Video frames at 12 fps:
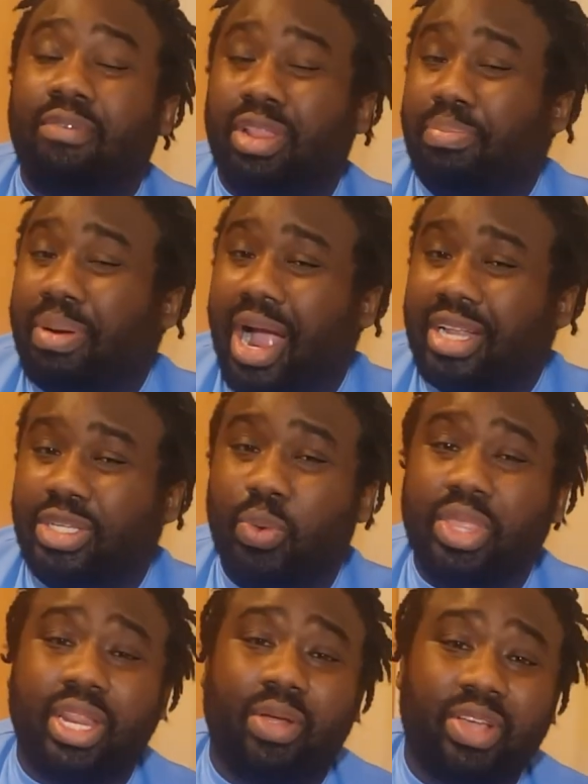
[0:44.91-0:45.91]
for the party
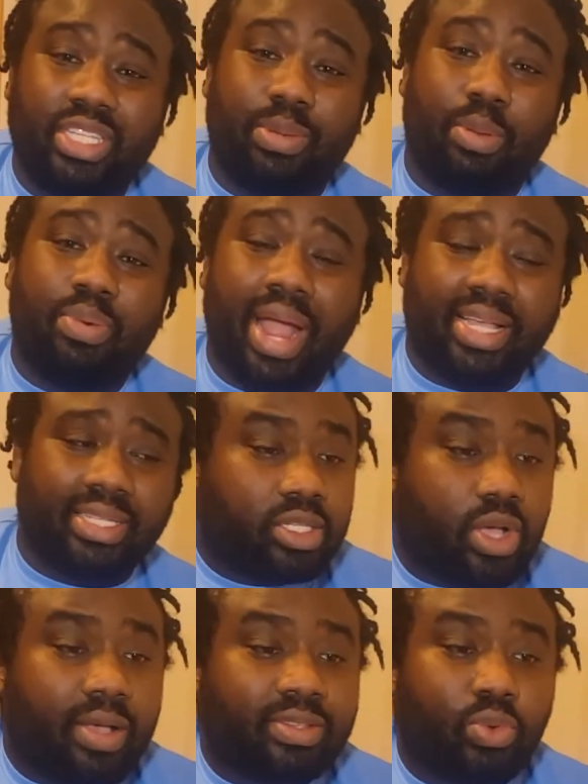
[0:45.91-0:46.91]
within a reasonable price.
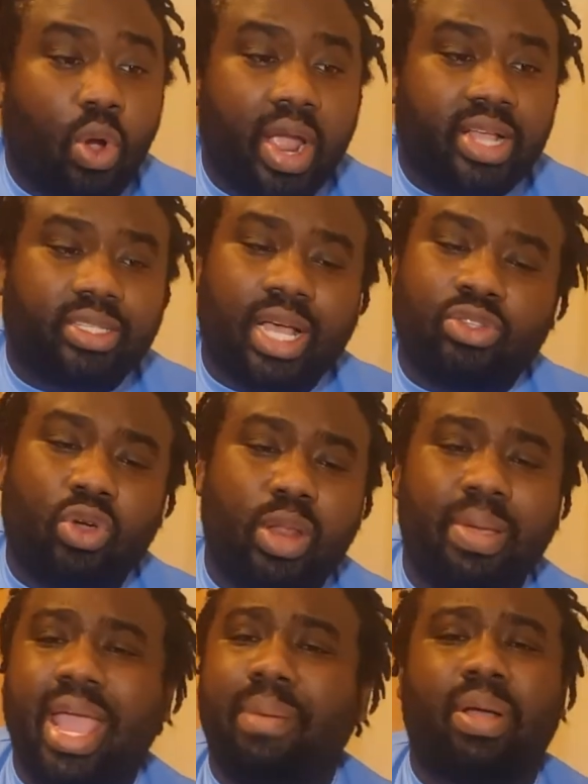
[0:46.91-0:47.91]
So I was worried. So I told
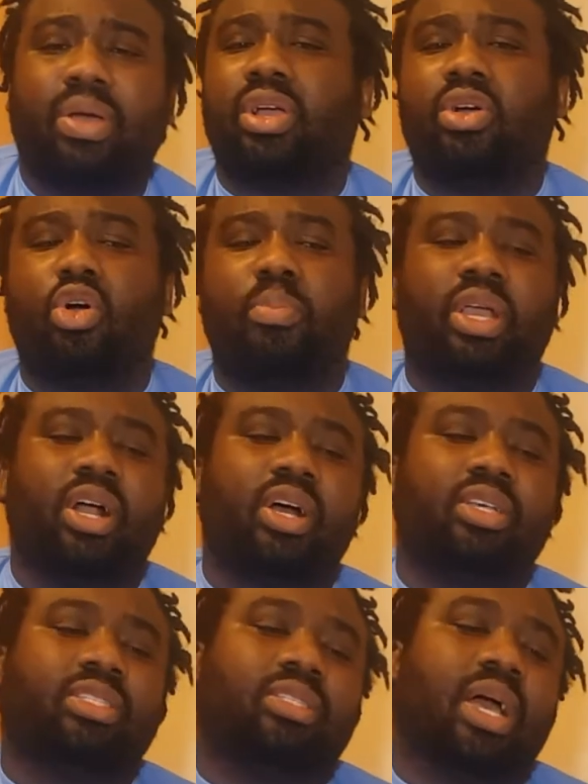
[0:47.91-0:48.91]
him, hey, I'm not going to go
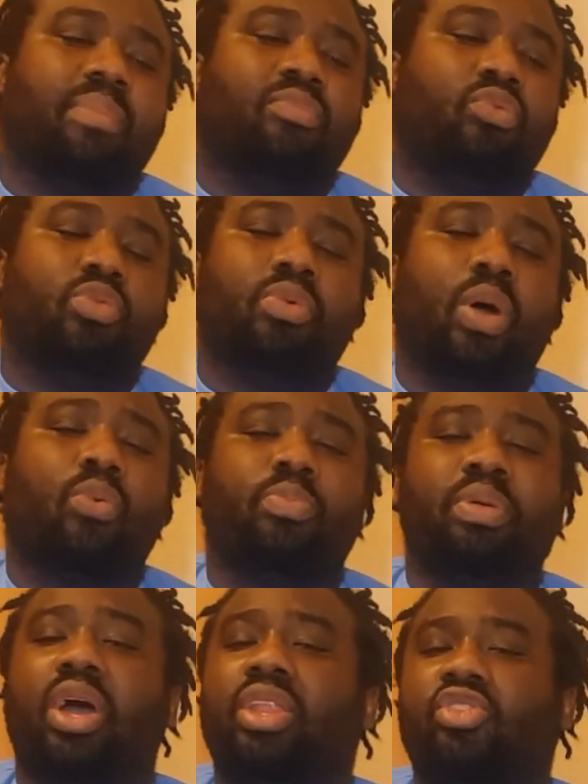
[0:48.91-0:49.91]
because I
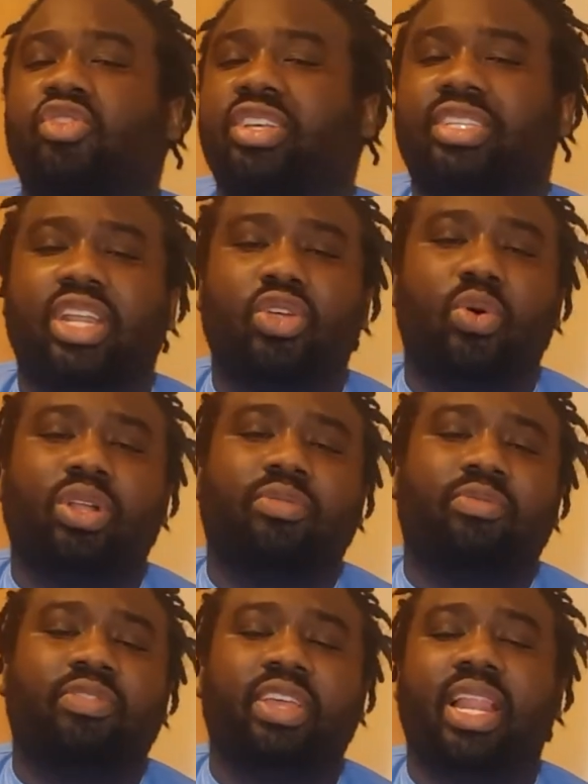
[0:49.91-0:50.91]
would be underdressed and I don't want
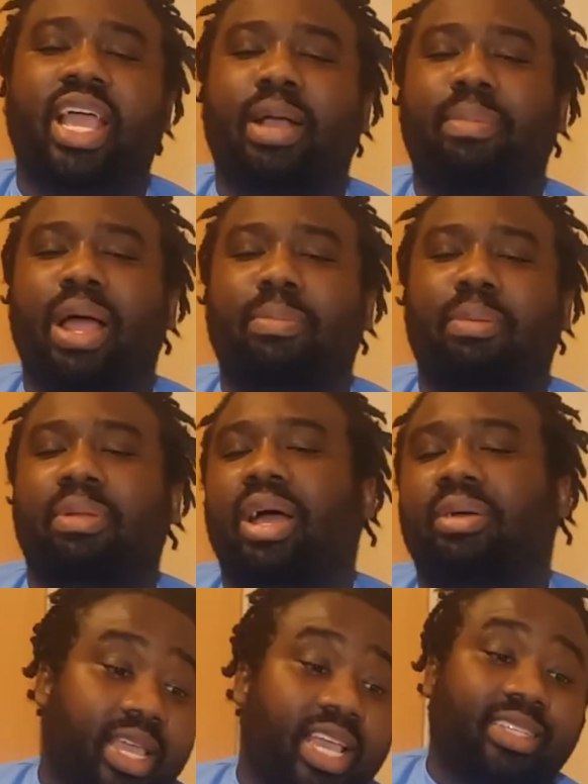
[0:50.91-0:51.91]
to feel like a blah, blah,
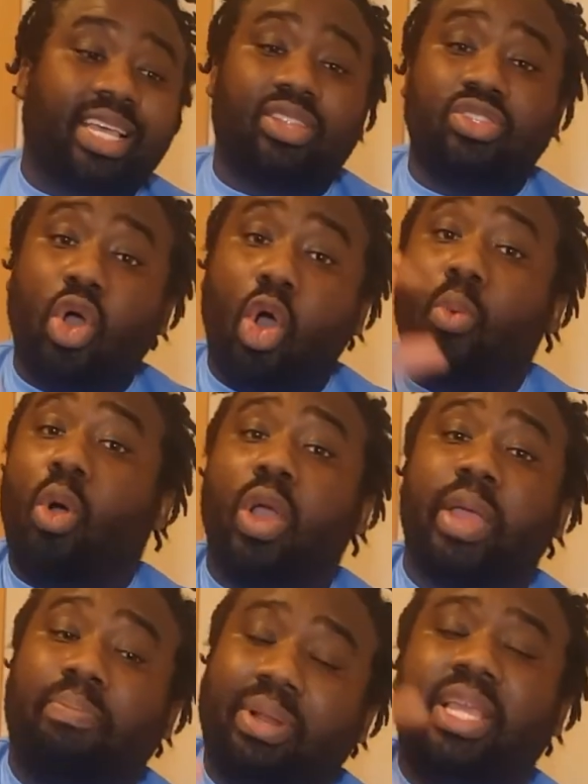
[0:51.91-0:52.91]
blah. He said, don't
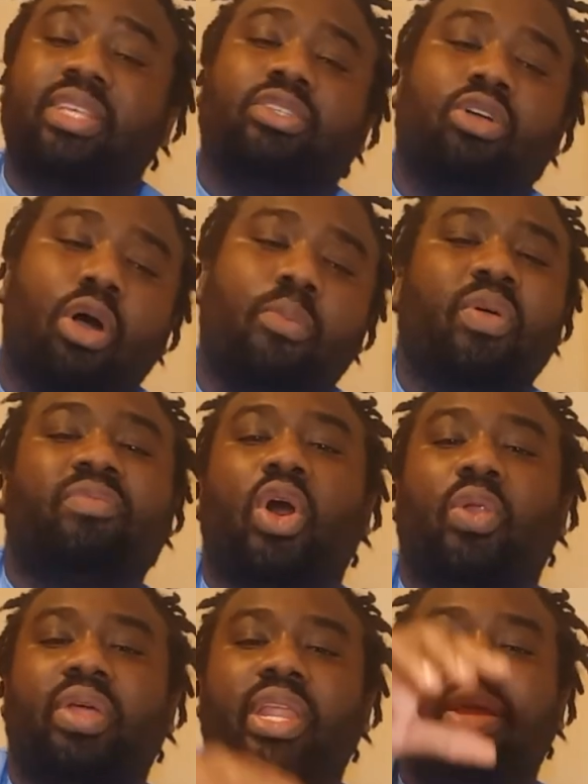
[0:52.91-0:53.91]
worry, please come. We've
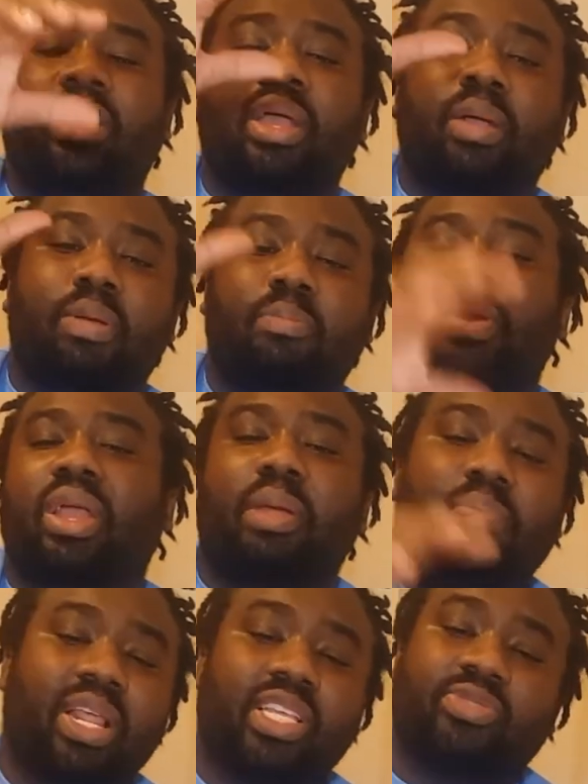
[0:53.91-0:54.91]
already prepared
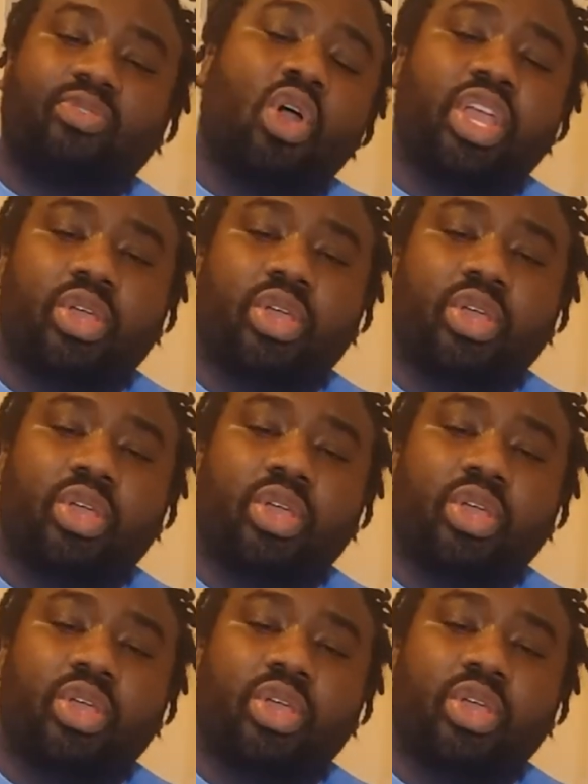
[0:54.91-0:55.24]
a place for